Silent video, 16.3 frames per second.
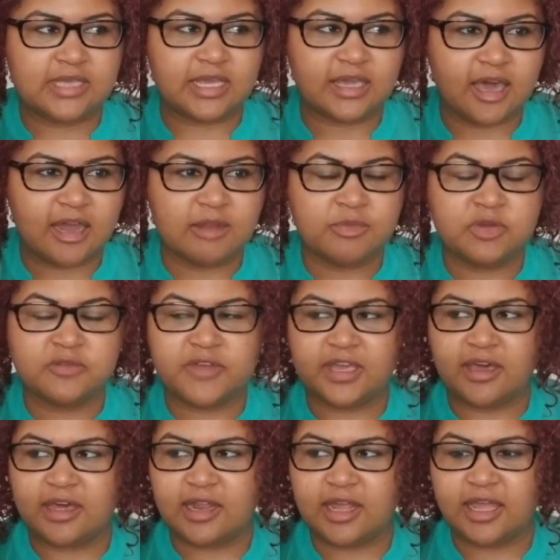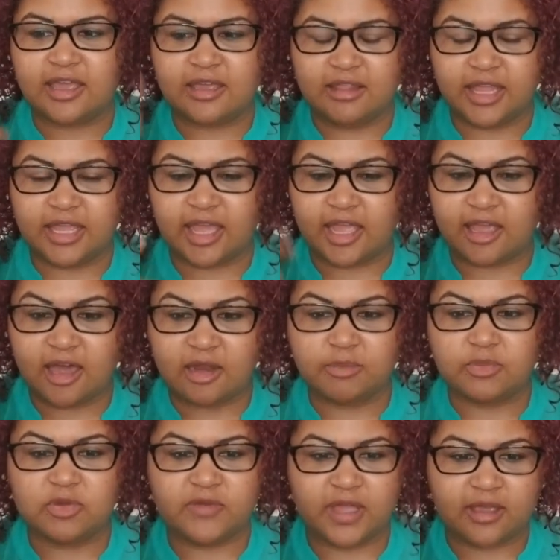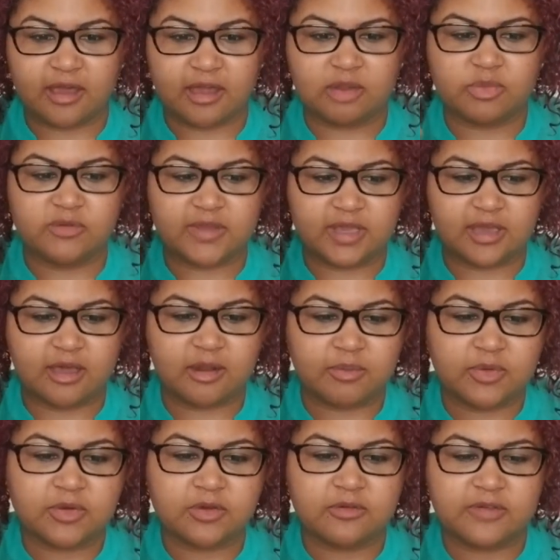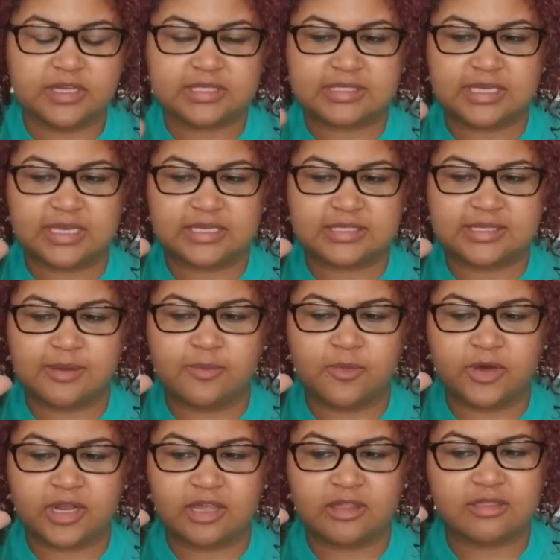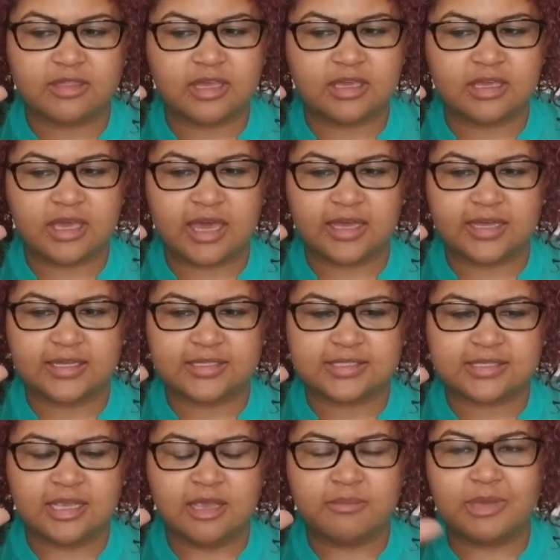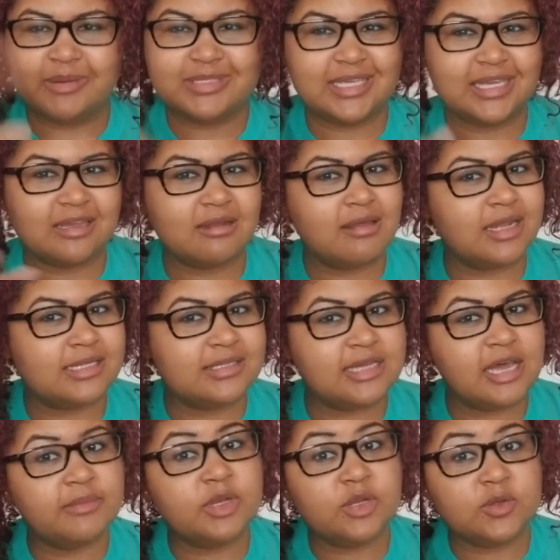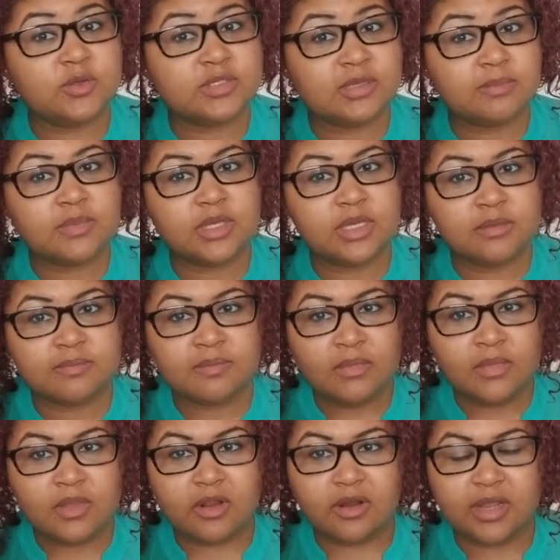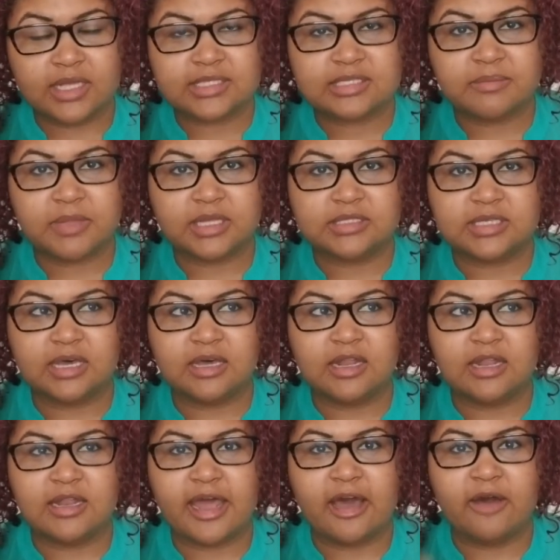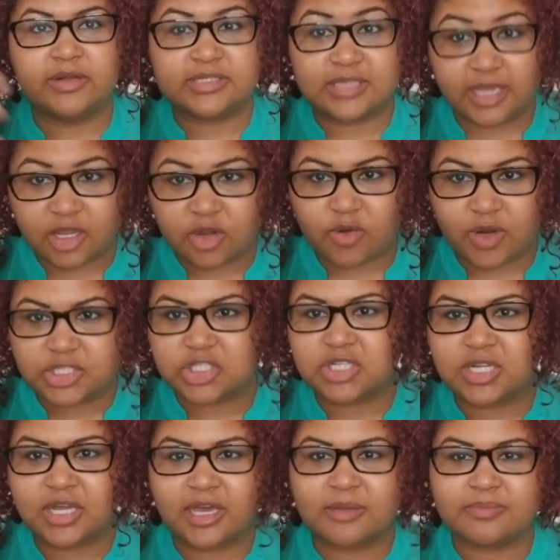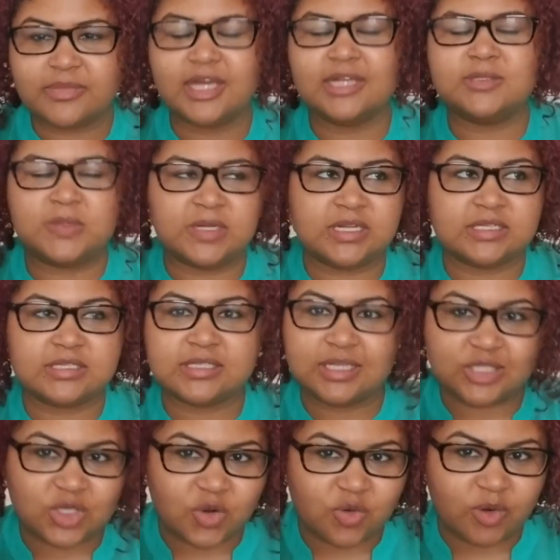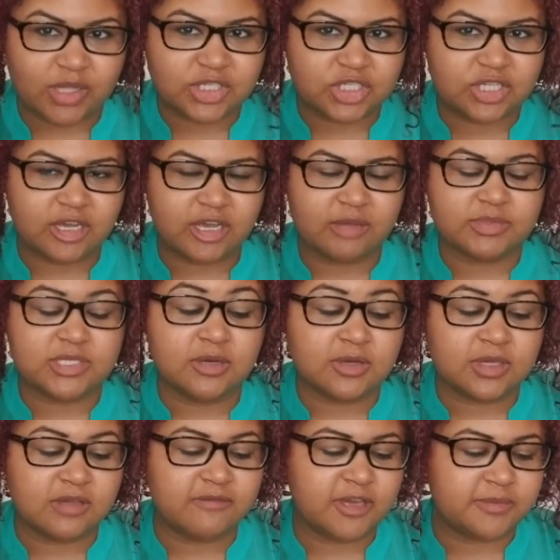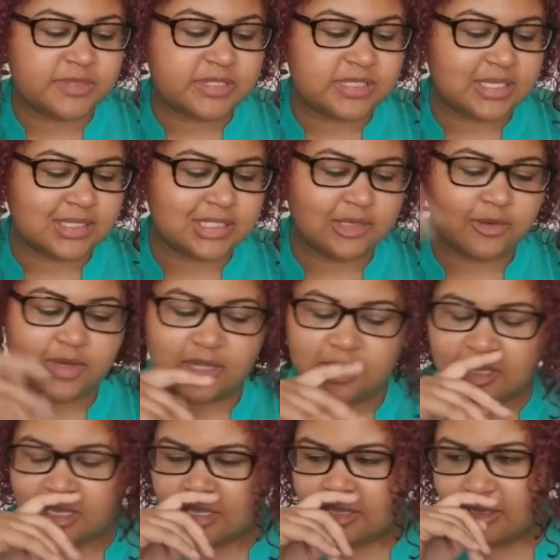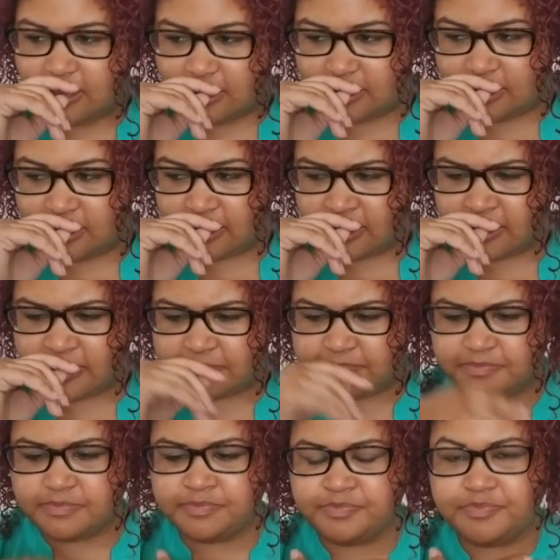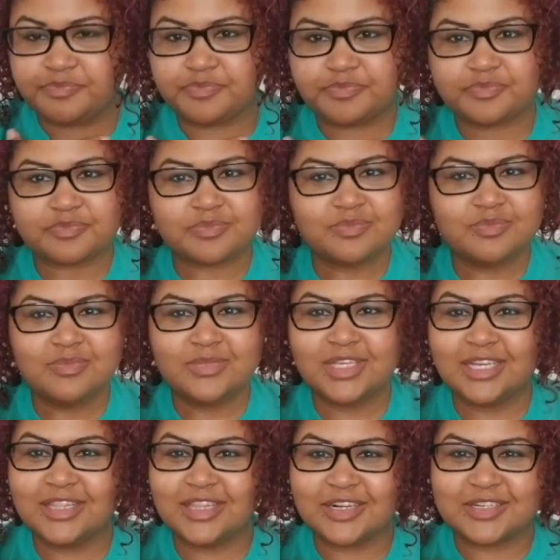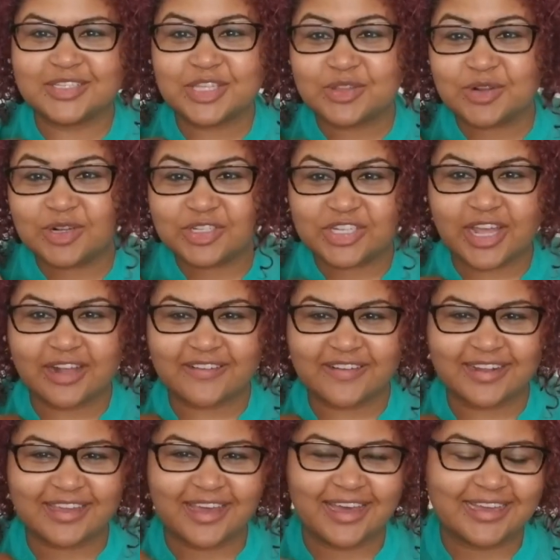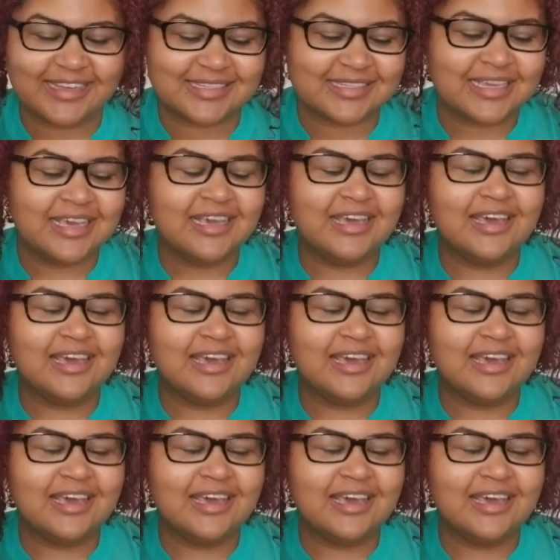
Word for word: I gotta move. I got I like I gotta move. I gotta move. I gotta move. It's like someone I think has maybe taken a lot of time to do something or get something done, and now it's like crunch time. That's what it is. It's crunch time. Don't give up. Stick to it. There's a throat chakra, guys.